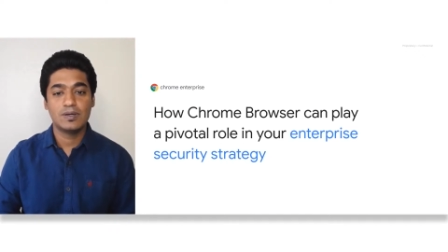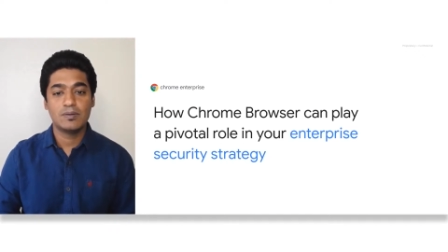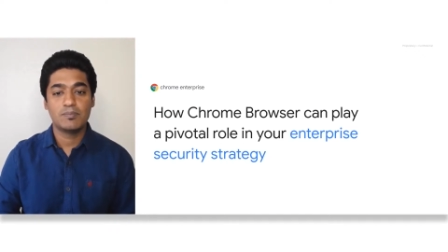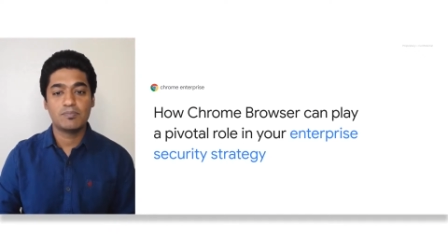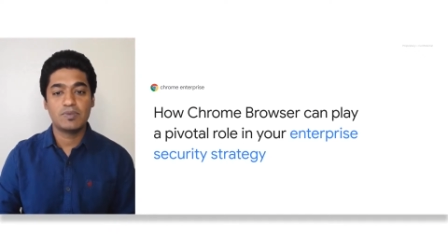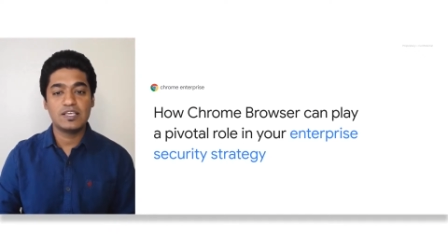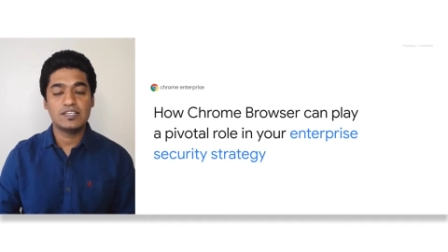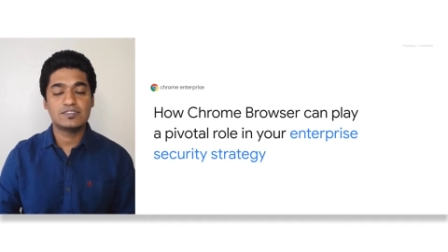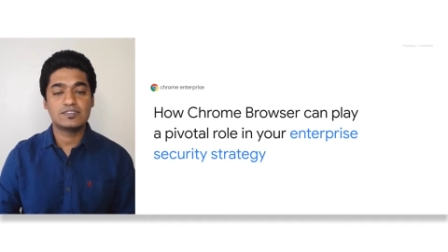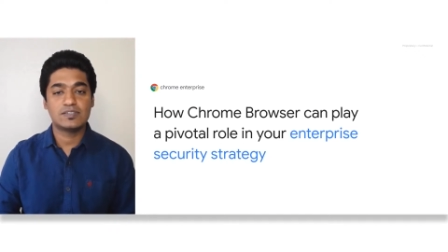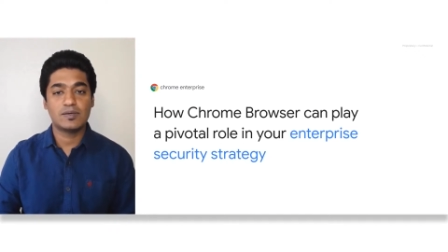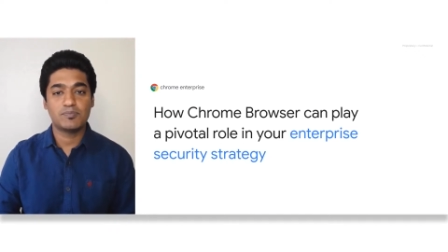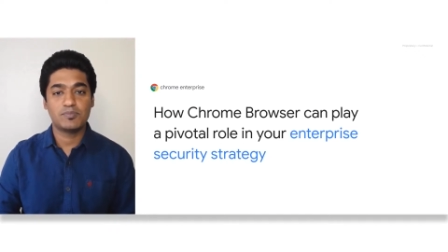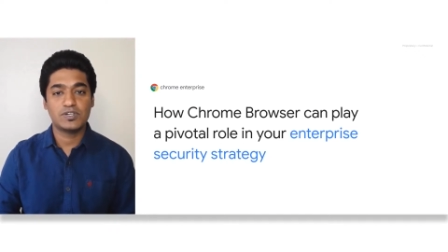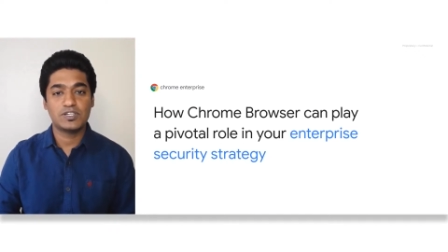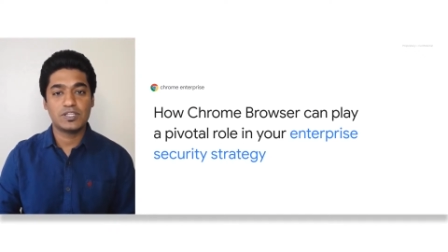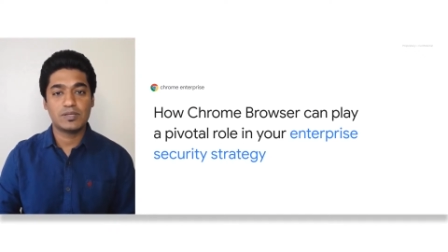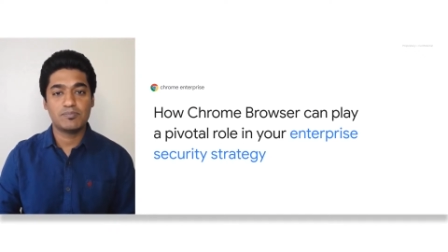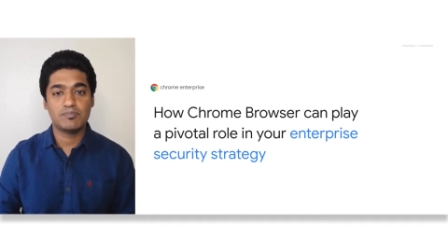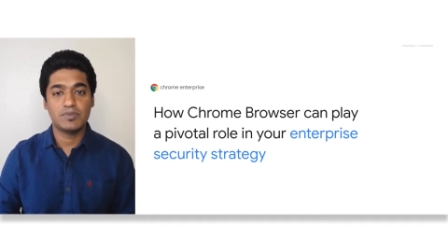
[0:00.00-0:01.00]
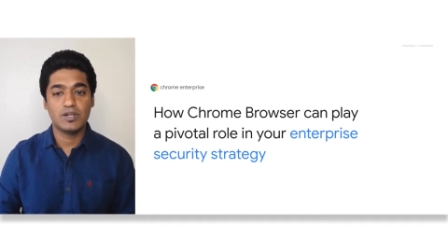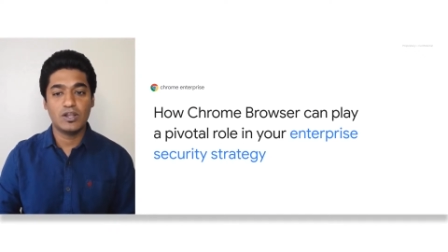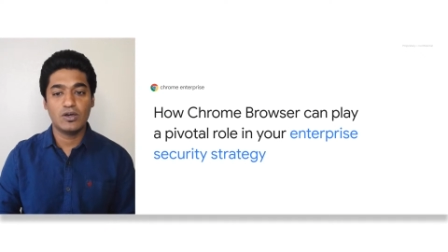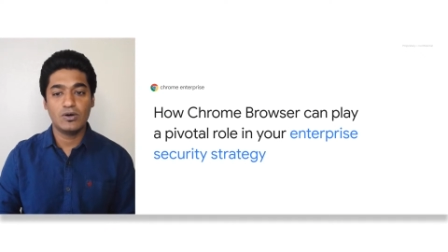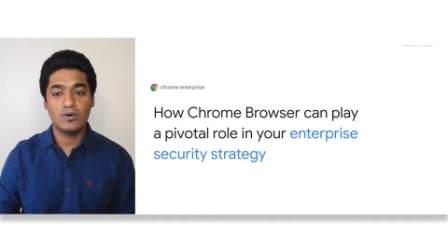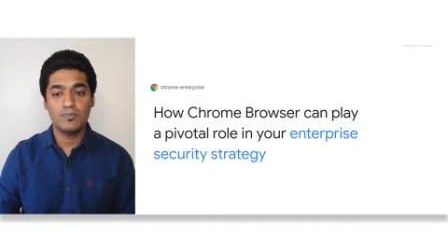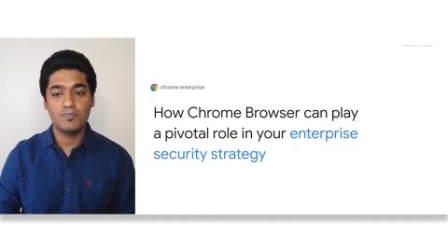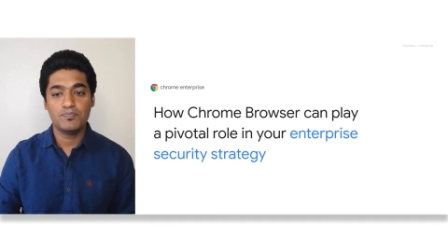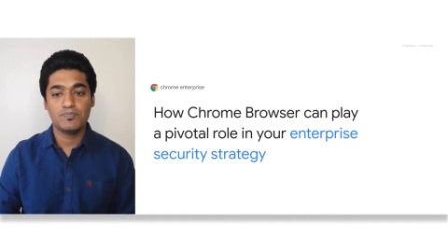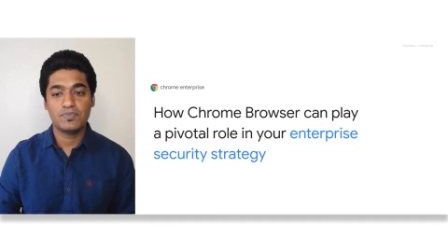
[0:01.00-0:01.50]
please submit them
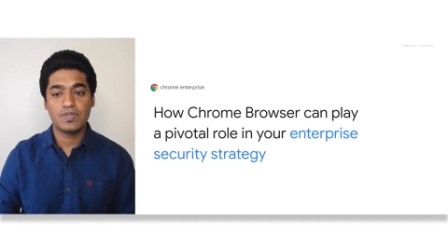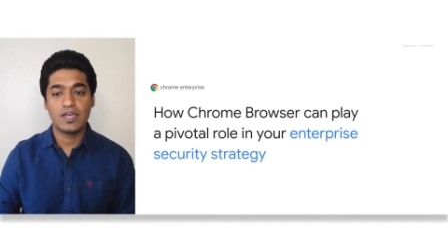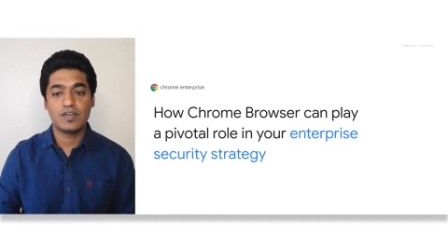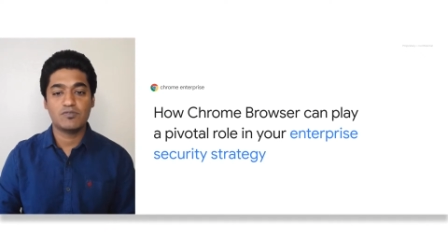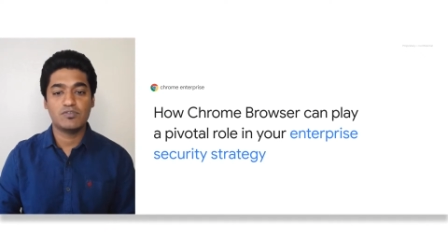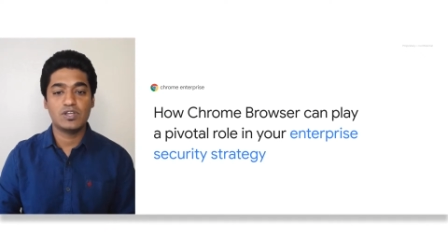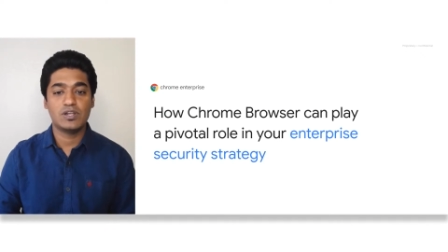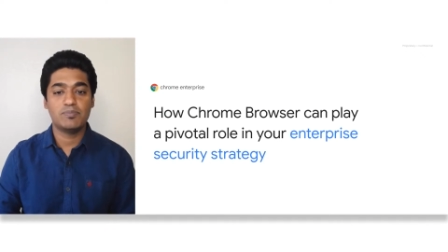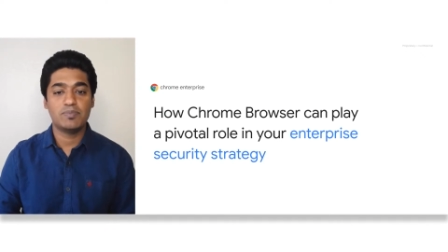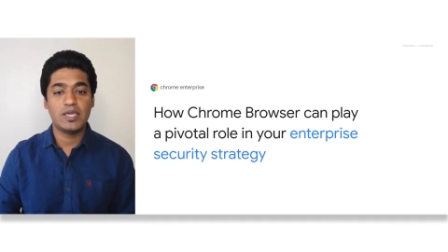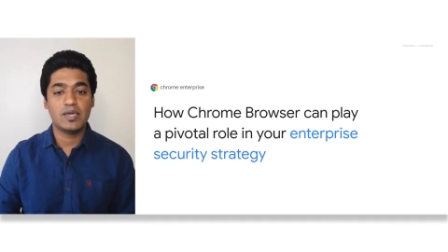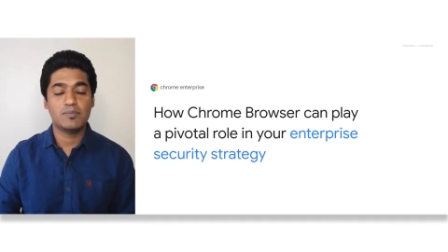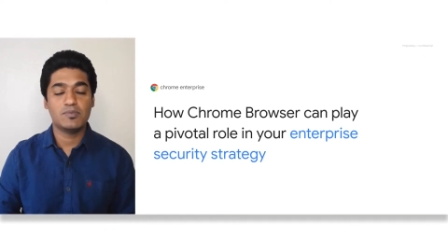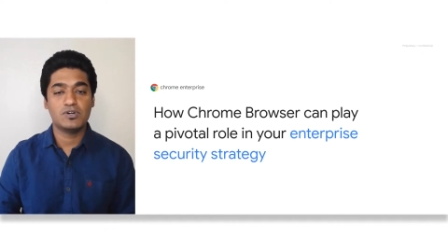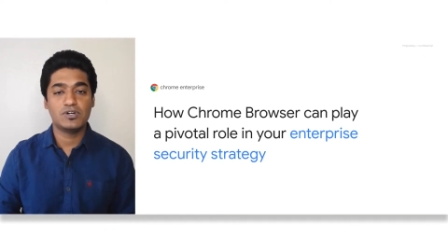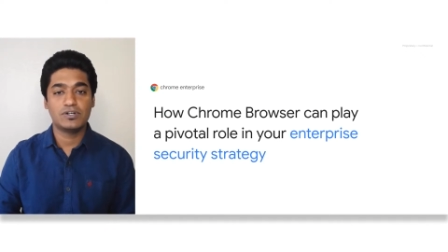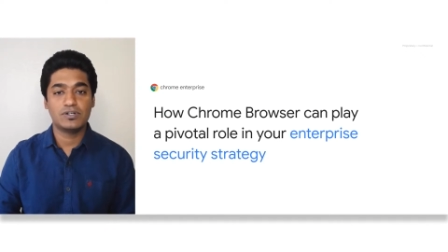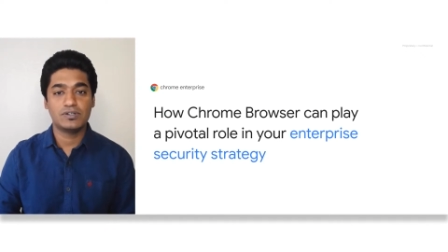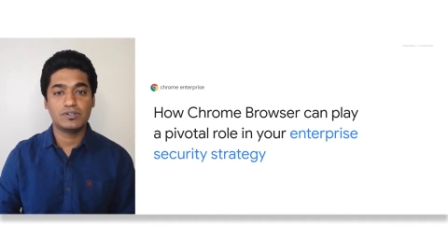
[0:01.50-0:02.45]
below and we'll be able